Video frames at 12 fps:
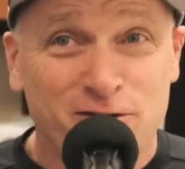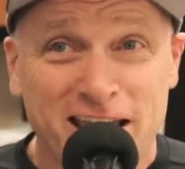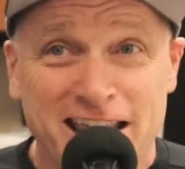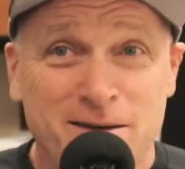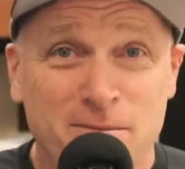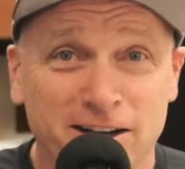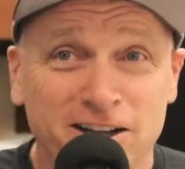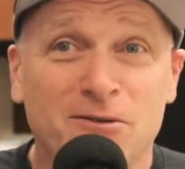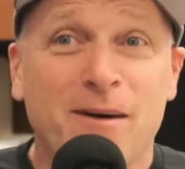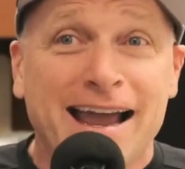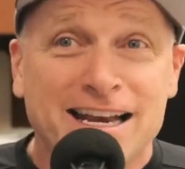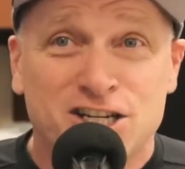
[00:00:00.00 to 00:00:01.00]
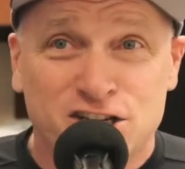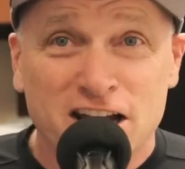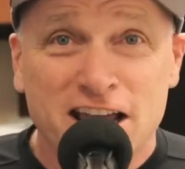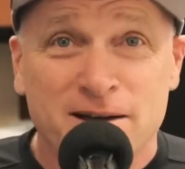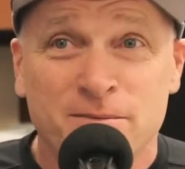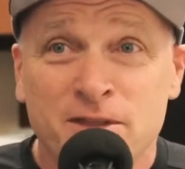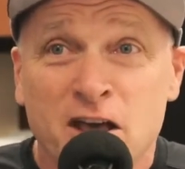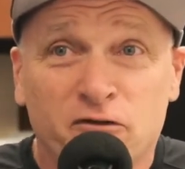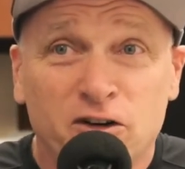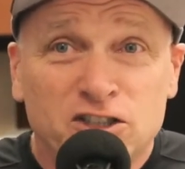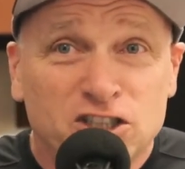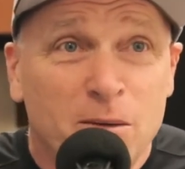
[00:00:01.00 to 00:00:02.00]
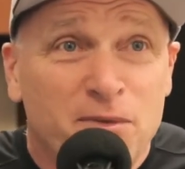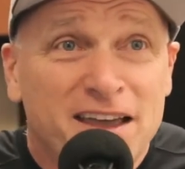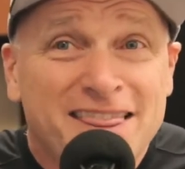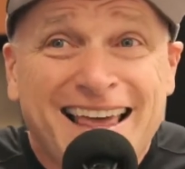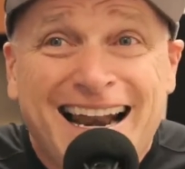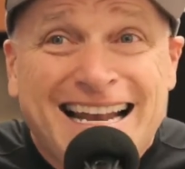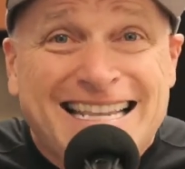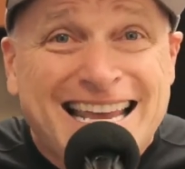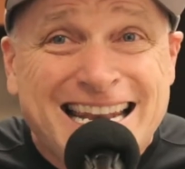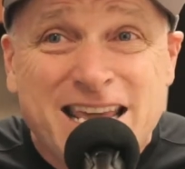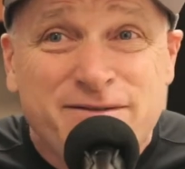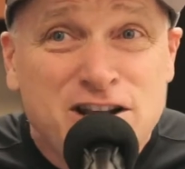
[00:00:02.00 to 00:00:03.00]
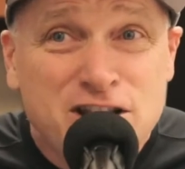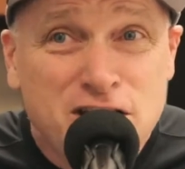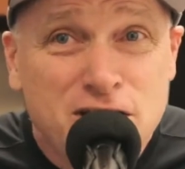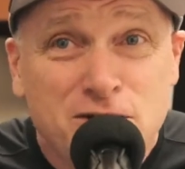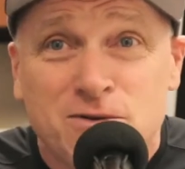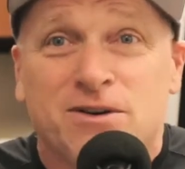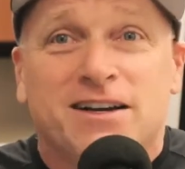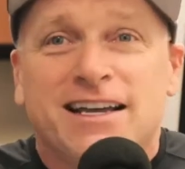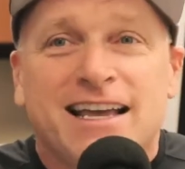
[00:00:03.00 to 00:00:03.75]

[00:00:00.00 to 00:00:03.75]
in the middle of my gym for something that I didn't even do?